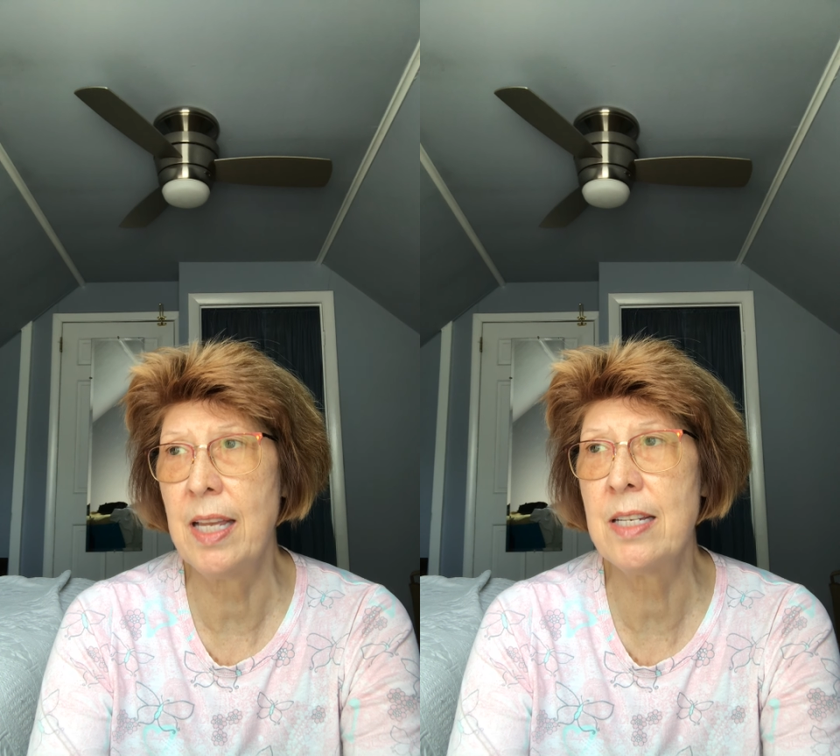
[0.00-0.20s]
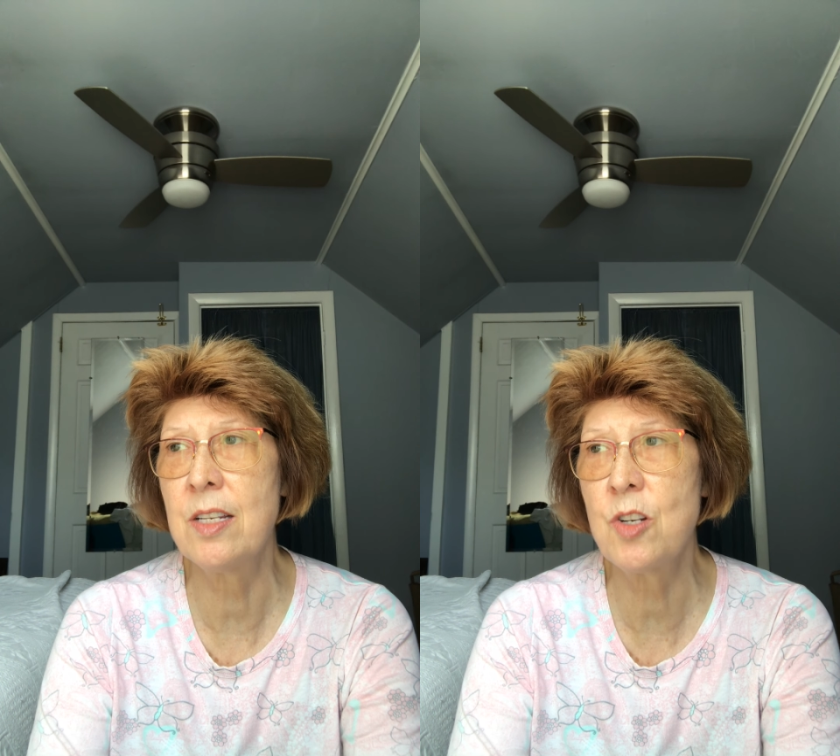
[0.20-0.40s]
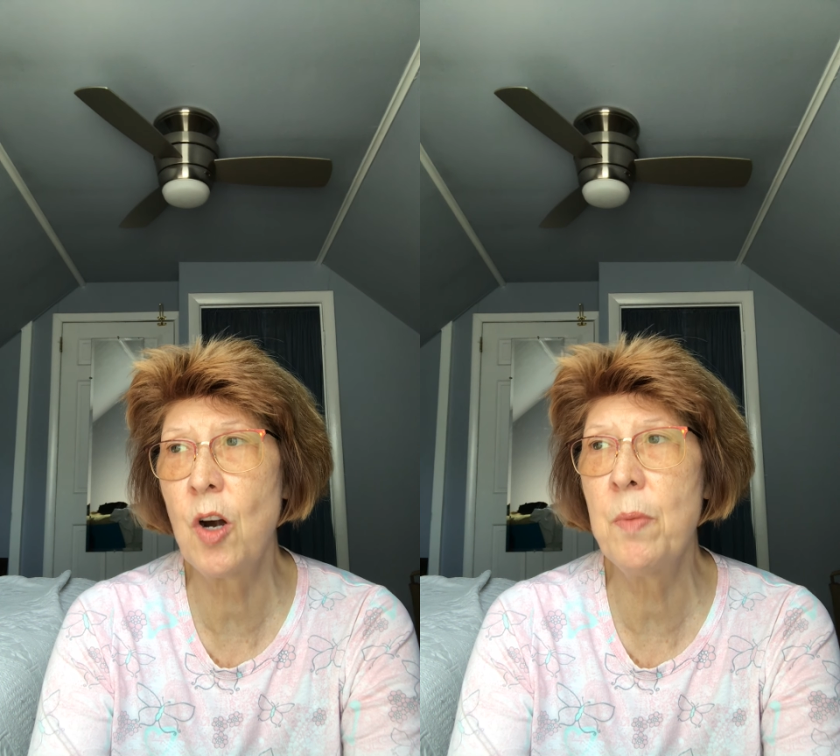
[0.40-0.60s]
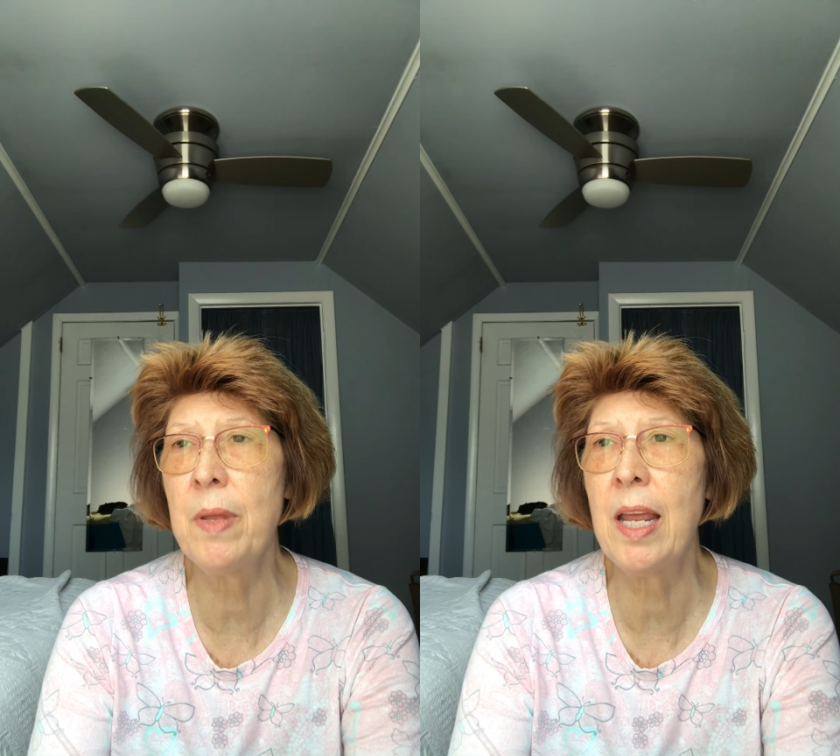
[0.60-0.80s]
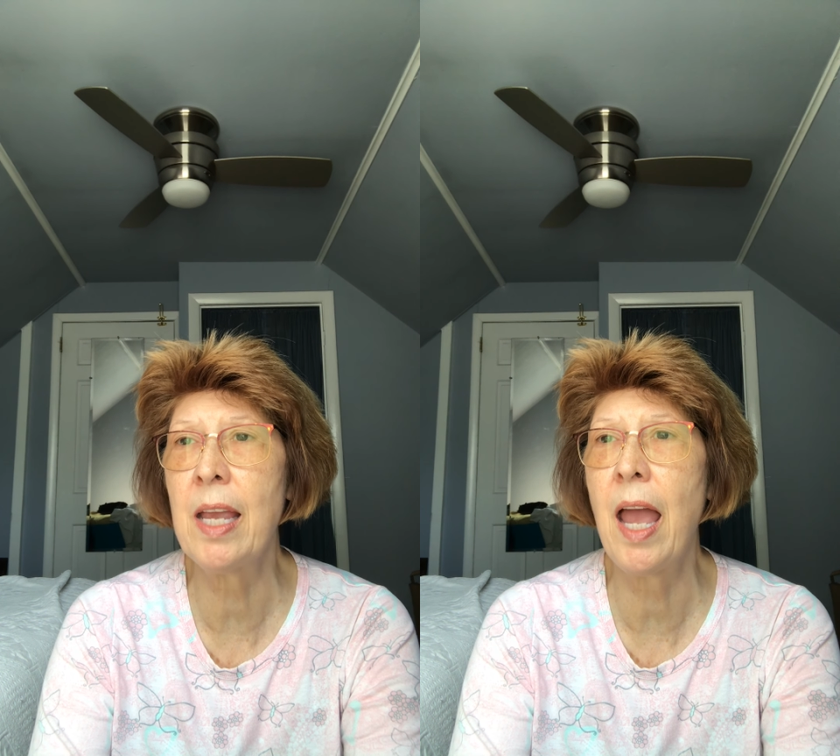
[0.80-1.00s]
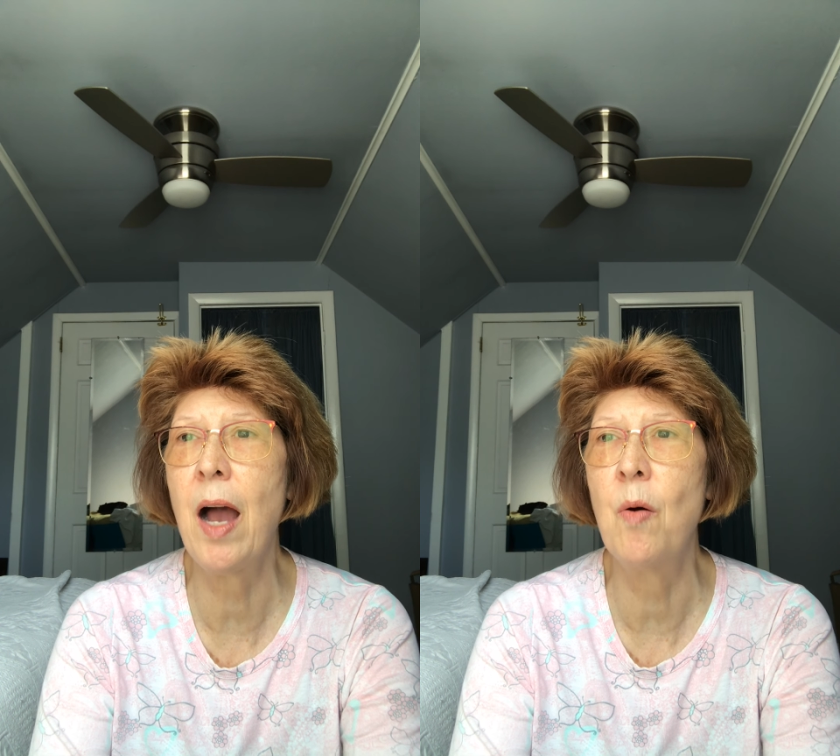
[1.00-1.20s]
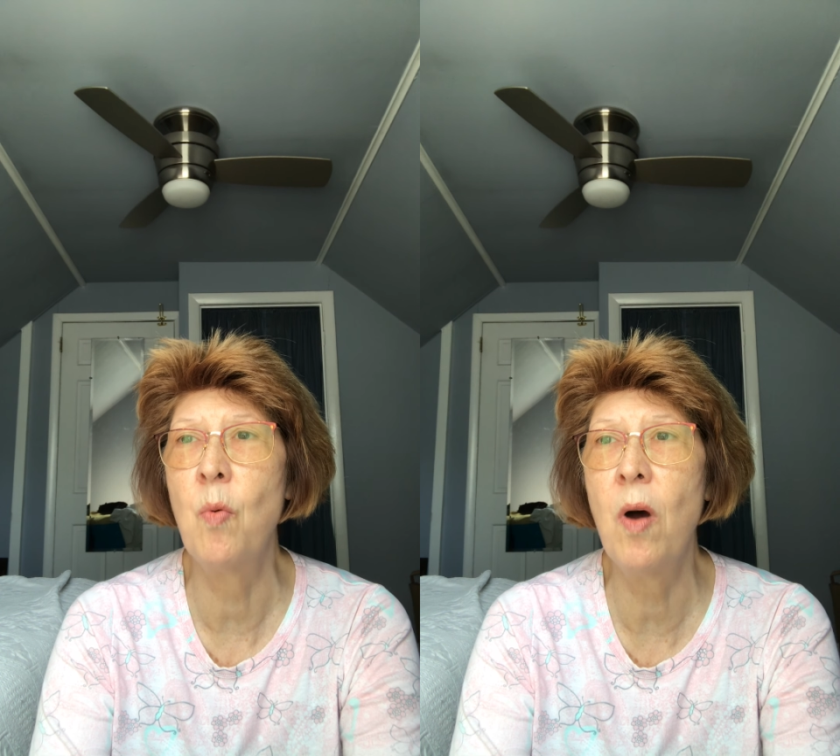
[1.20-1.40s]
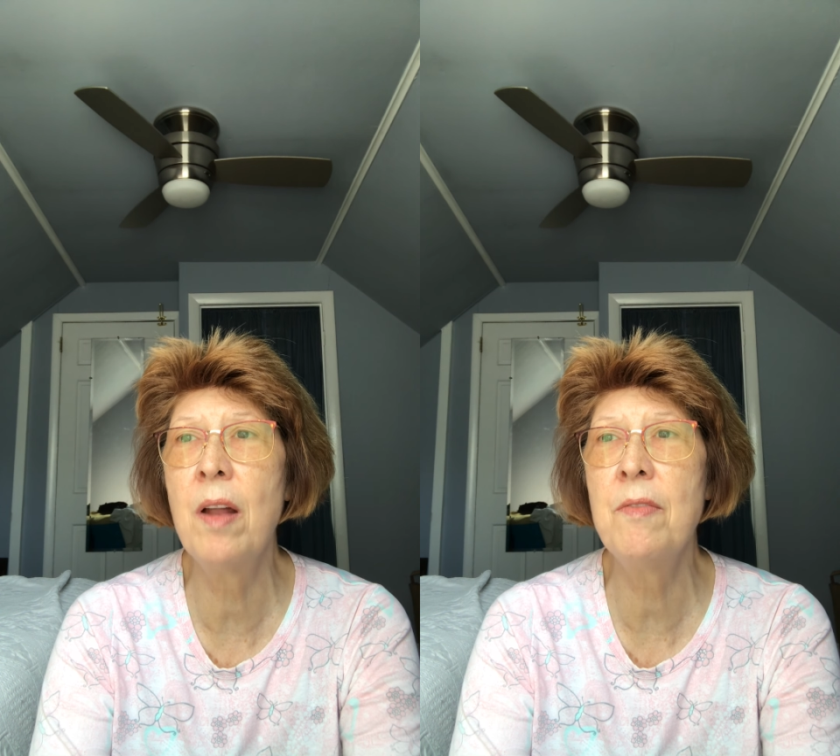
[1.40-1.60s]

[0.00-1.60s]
in determining how one